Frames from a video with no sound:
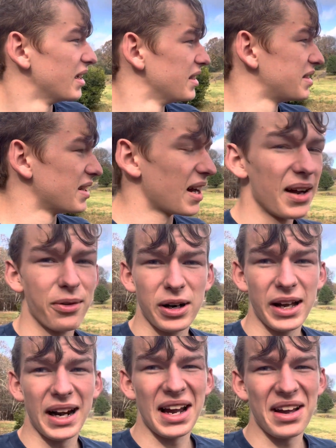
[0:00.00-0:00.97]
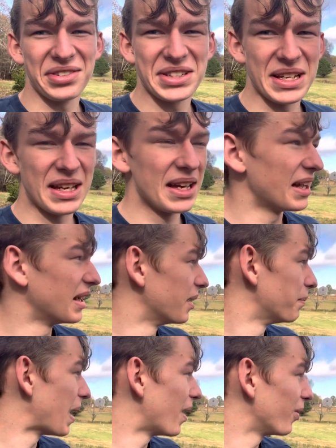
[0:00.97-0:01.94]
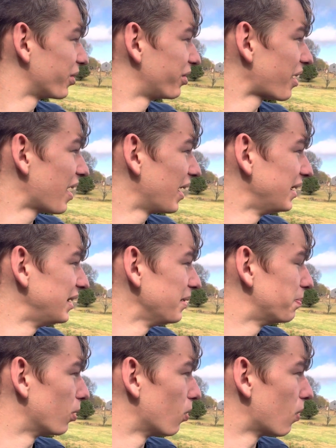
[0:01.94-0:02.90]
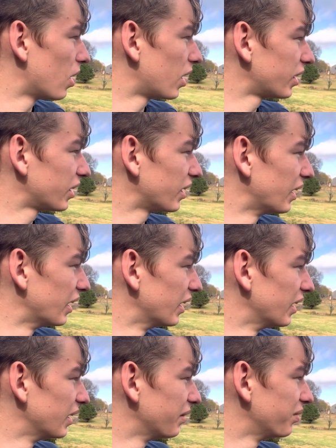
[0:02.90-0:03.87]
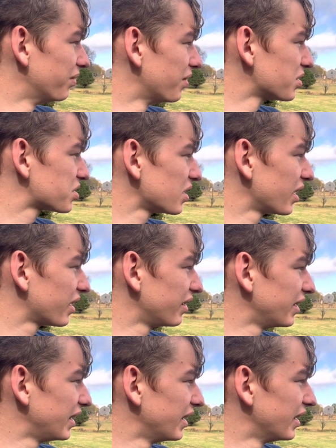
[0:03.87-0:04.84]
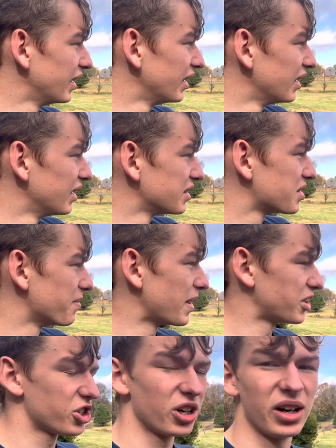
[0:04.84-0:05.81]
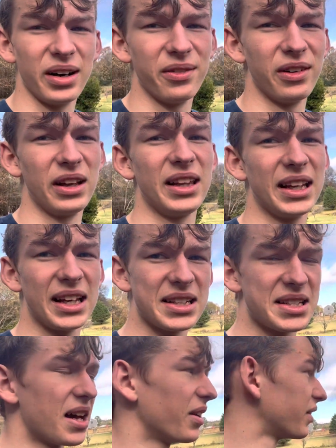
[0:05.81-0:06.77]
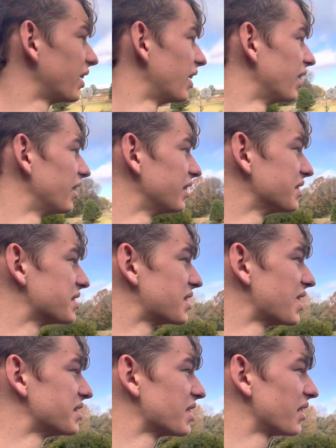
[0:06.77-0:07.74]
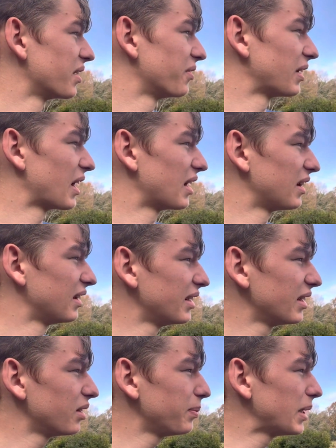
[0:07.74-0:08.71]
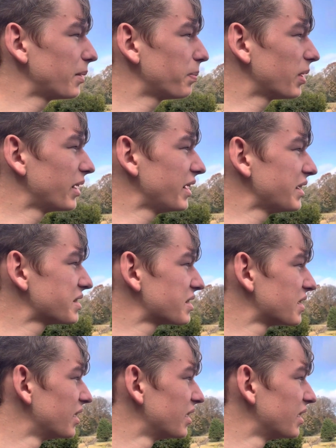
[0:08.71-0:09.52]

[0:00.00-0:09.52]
Today we're gonna have to get in about thigh deep of water, most likely, to make sure it really gets out there and stays out there. We got a little bit of breeze,